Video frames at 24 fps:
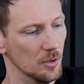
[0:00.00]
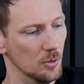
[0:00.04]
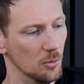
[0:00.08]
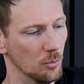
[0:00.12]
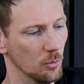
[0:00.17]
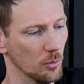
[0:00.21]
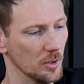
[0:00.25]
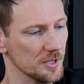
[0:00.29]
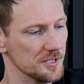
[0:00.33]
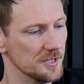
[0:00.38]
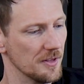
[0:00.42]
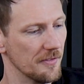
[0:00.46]

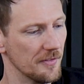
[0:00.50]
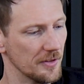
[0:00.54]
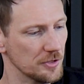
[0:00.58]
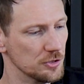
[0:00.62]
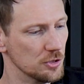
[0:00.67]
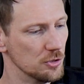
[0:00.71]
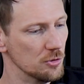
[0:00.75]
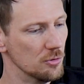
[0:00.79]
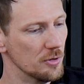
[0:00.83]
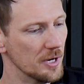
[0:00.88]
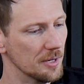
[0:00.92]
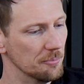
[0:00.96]
was that the
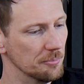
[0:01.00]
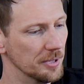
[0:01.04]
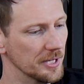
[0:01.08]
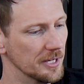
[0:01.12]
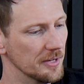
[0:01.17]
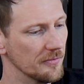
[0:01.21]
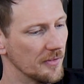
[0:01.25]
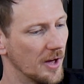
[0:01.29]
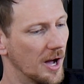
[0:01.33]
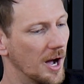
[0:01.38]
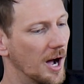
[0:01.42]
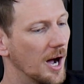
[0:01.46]
two had been
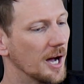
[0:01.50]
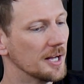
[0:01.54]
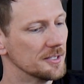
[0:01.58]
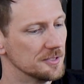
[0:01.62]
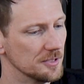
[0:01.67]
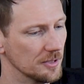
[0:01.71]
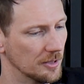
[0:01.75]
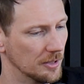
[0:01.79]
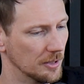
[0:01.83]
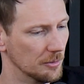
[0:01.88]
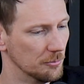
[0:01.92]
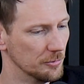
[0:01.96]
in the hot
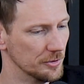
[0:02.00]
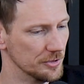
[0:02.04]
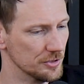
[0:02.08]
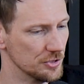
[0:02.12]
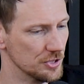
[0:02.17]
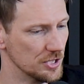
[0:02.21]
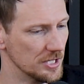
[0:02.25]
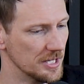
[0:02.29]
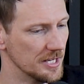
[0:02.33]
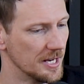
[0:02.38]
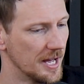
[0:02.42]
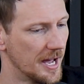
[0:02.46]
tub when
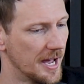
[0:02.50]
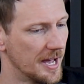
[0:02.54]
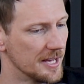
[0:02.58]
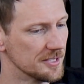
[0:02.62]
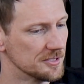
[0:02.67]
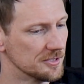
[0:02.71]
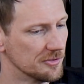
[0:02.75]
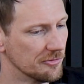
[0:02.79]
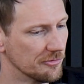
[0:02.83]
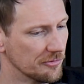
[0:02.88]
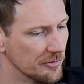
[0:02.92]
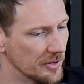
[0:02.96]
Jean
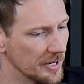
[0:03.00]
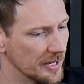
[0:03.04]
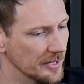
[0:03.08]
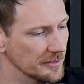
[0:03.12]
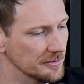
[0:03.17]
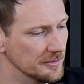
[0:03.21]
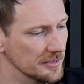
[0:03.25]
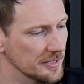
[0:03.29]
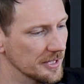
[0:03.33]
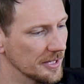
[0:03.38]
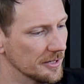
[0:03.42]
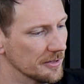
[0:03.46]
asked
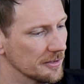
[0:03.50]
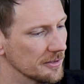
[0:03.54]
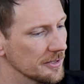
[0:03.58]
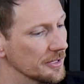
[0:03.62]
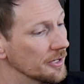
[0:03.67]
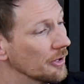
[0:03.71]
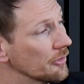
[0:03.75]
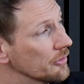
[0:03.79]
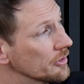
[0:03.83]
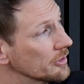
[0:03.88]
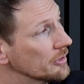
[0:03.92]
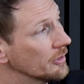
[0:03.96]
Fred to get her
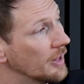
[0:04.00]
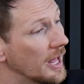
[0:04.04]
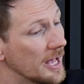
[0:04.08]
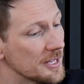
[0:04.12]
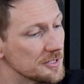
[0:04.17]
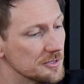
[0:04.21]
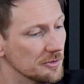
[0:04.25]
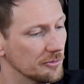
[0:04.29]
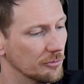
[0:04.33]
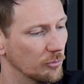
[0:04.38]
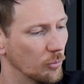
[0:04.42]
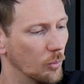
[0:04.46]
another
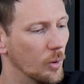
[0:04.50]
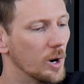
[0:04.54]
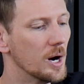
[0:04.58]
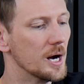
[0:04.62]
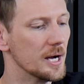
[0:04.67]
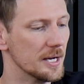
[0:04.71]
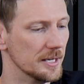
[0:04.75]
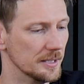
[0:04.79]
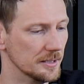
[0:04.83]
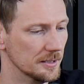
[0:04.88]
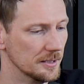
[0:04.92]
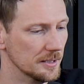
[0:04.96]
glass of
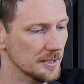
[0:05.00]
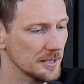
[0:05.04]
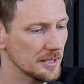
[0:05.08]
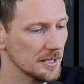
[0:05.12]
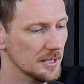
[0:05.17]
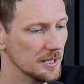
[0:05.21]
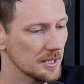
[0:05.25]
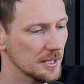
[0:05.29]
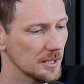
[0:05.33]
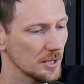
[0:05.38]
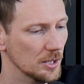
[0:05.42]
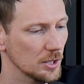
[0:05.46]
wine.
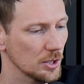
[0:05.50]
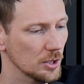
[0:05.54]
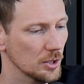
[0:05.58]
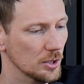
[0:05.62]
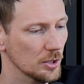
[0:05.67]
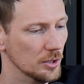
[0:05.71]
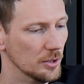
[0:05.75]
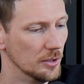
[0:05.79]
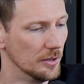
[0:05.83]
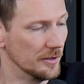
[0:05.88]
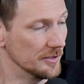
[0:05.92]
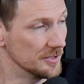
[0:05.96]

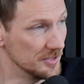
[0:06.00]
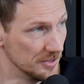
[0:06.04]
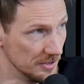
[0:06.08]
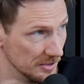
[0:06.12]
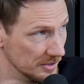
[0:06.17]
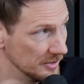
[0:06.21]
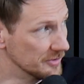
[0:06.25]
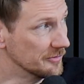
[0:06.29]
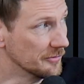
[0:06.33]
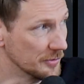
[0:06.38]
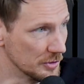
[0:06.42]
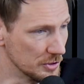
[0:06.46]
This is
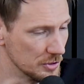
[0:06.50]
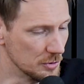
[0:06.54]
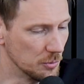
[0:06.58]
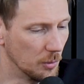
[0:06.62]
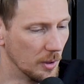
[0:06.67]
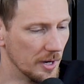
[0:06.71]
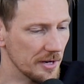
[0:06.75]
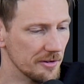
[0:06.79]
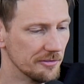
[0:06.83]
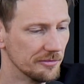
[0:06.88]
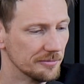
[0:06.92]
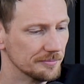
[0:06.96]
his first
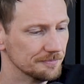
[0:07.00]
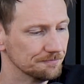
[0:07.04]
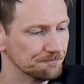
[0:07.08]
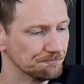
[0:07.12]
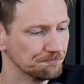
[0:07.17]
wife.